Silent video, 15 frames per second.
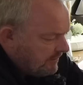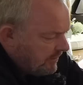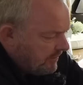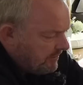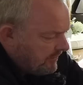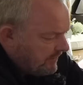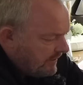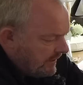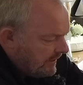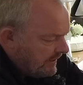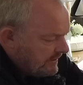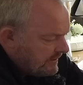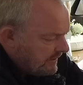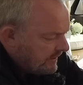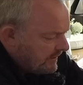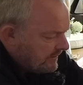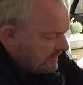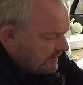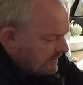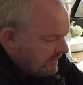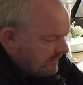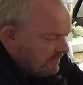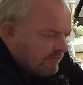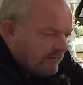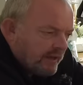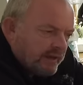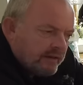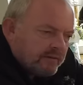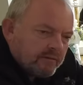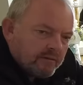might be for the laser guns.
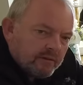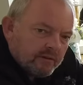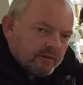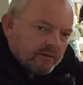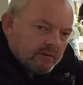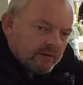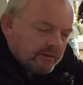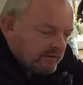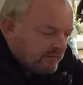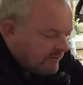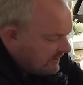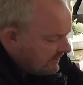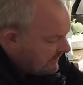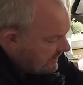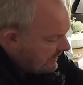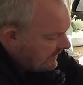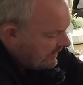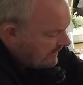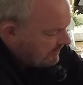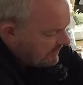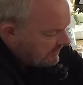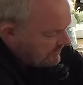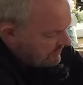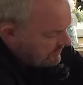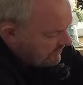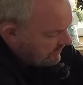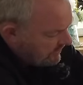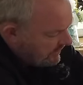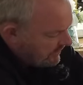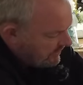That. I don't know if you can see that, but there's two
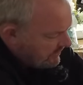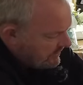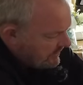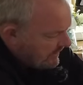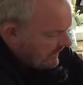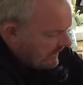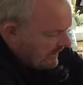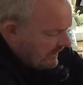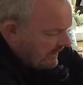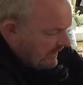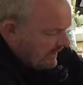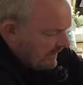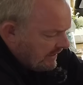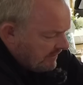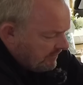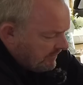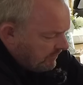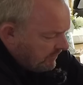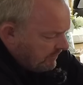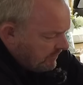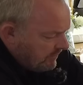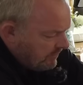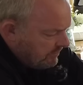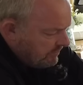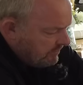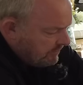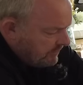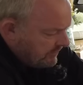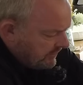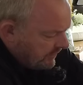of those um, and we will
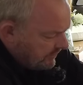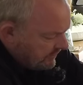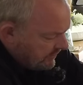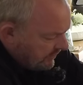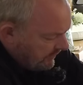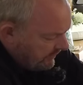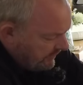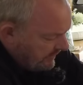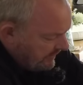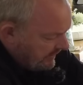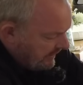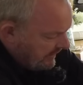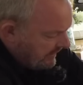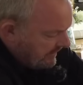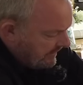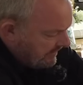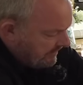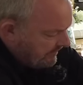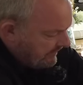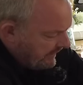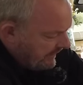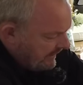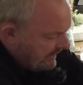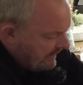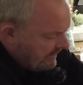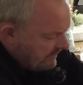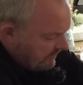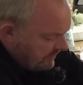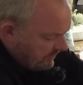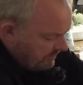put those on um, so
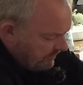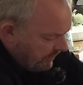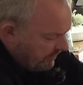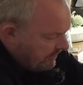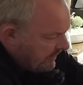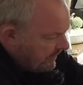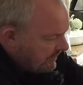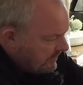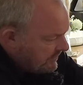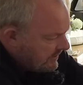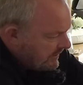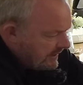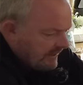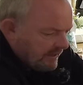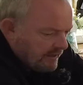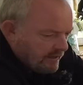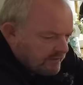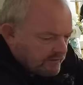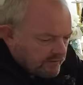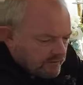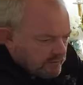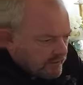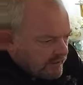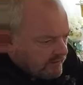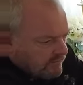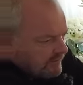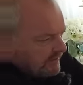we just pop those out of the way for